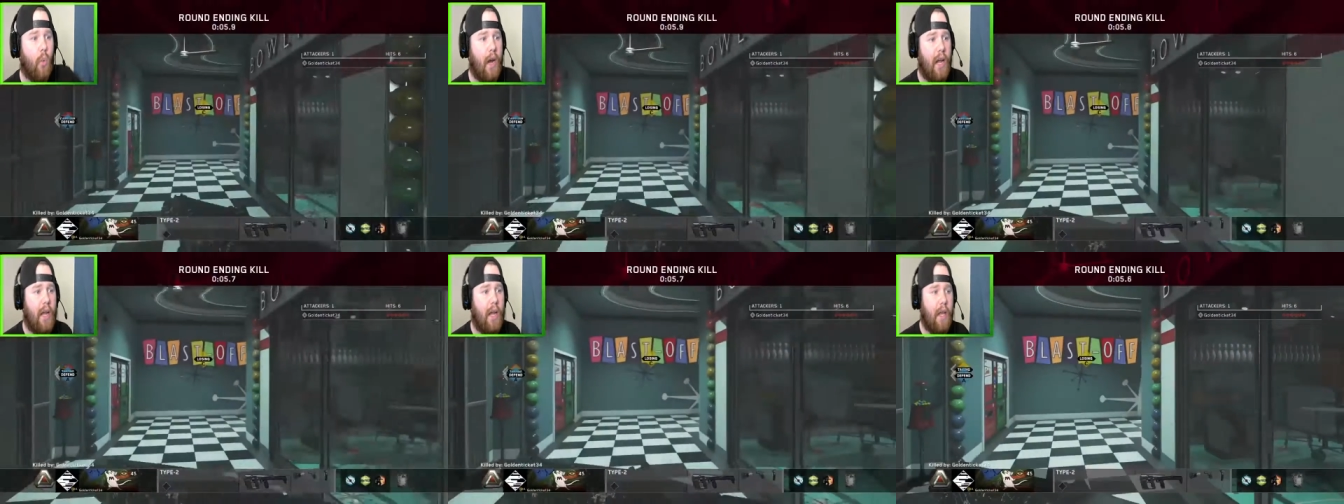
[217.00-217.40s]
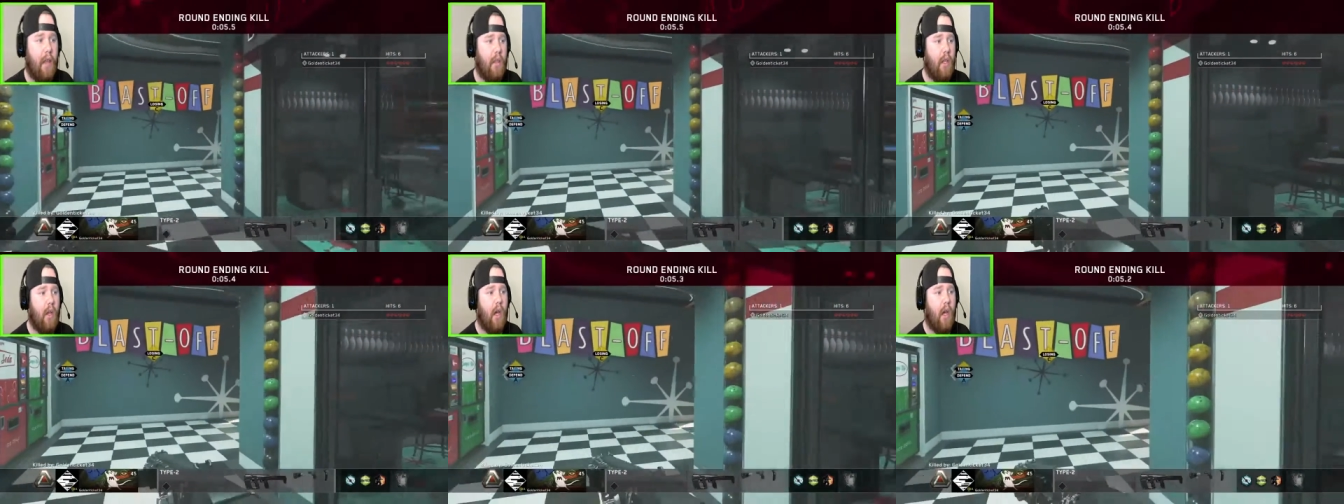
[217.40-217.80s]
I get
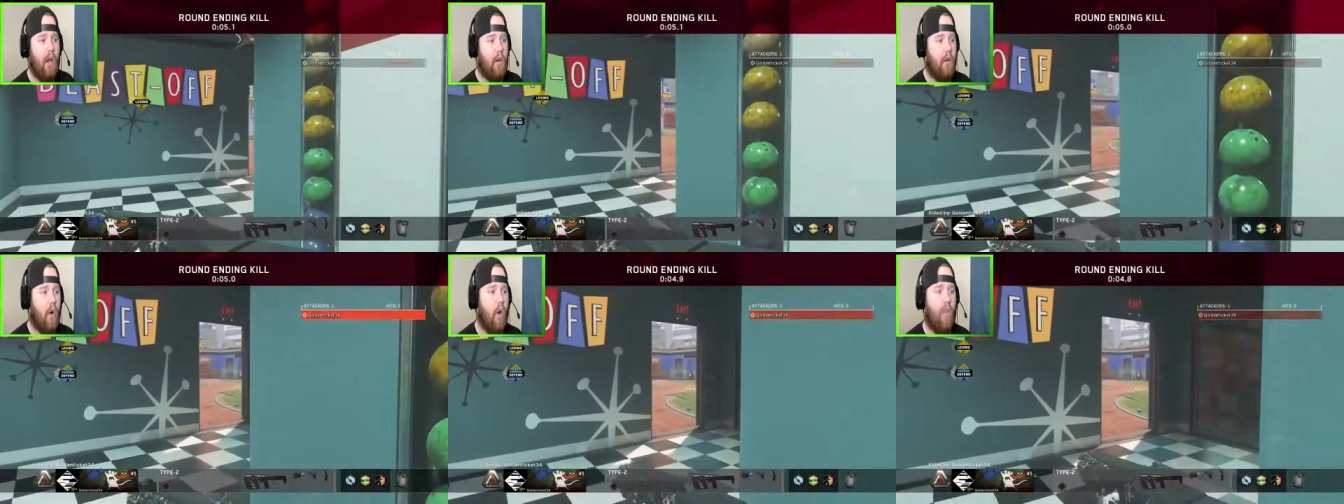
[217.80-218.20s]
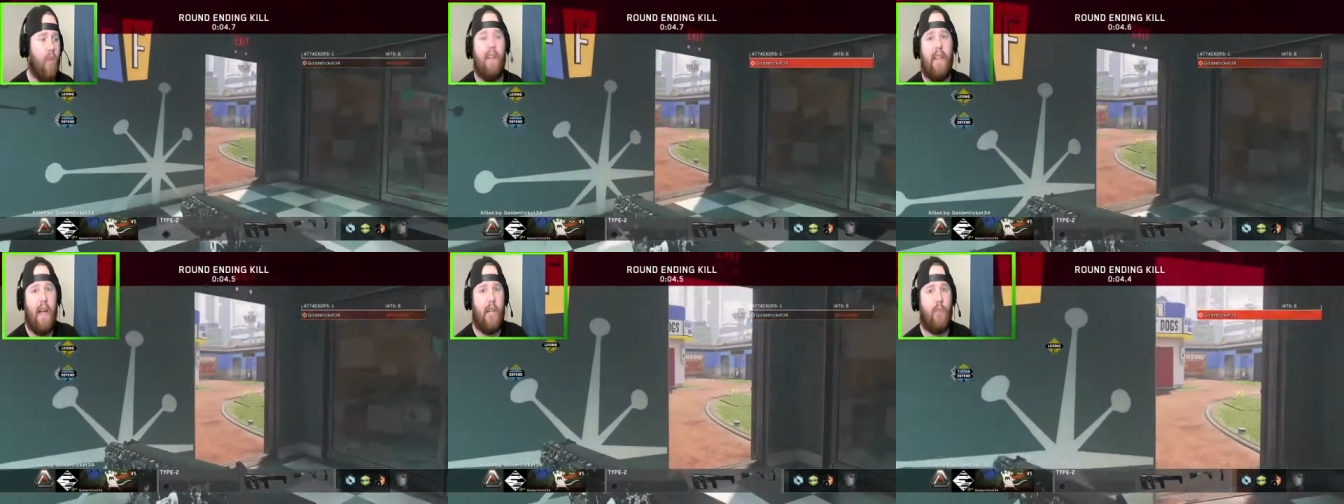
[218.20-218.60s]
the uh, all the
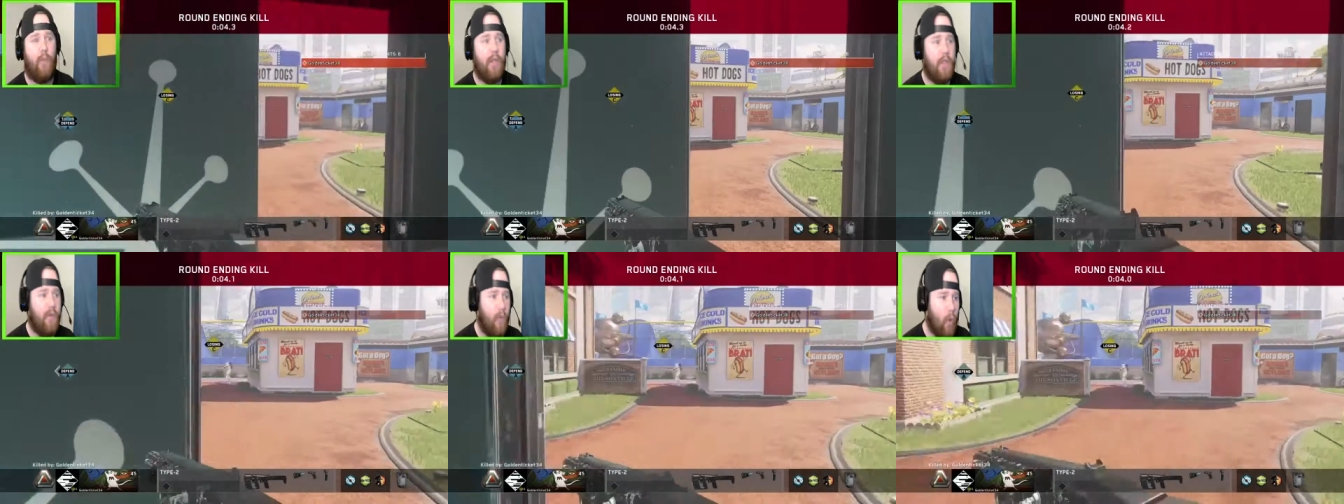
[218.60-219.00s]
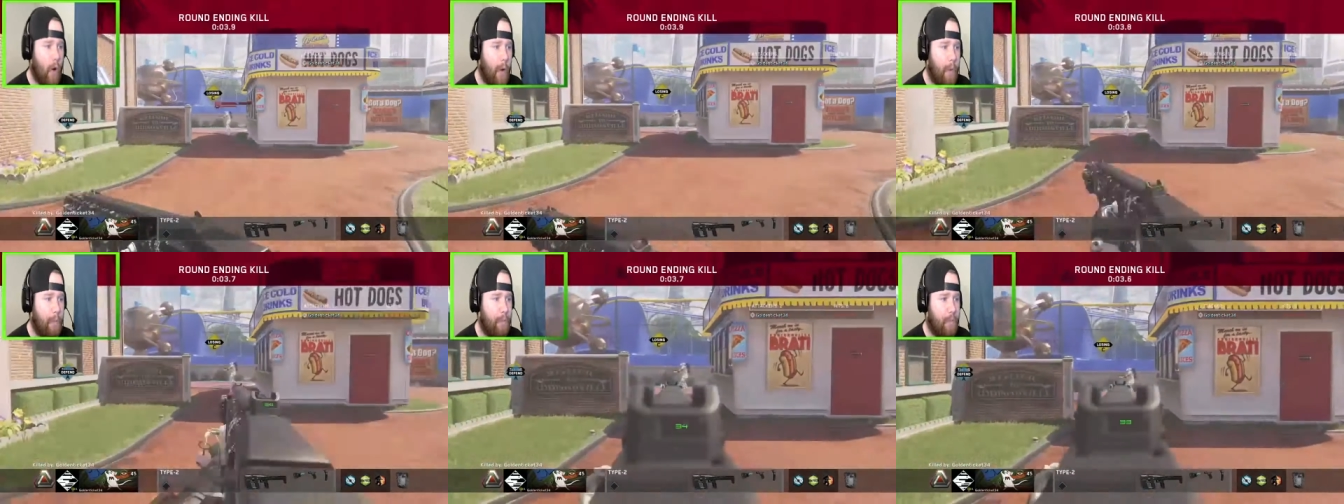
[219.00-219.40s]
attachments for
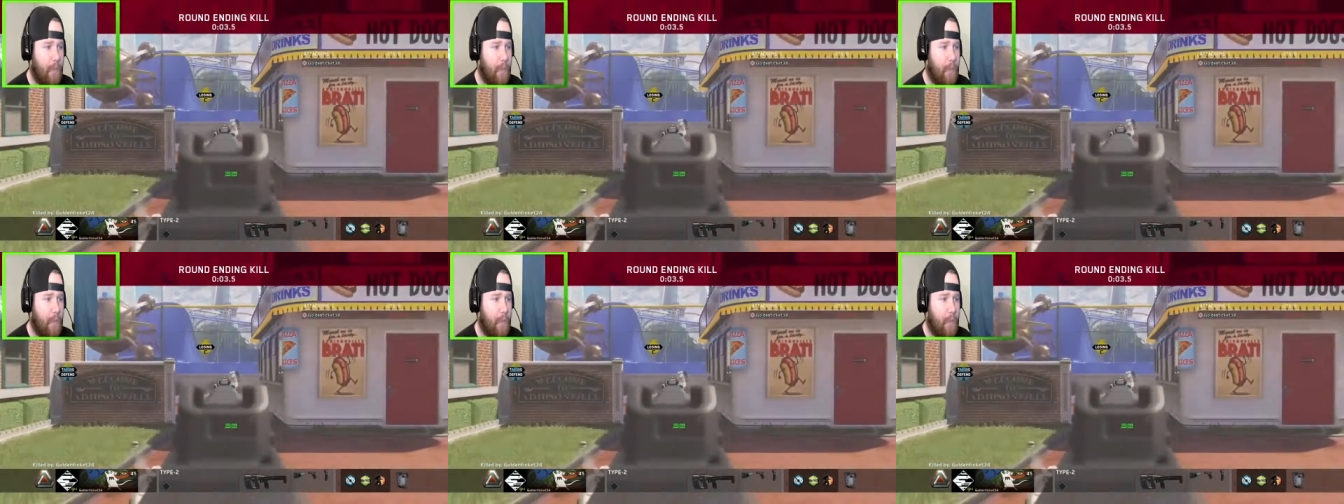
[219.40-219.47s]
it.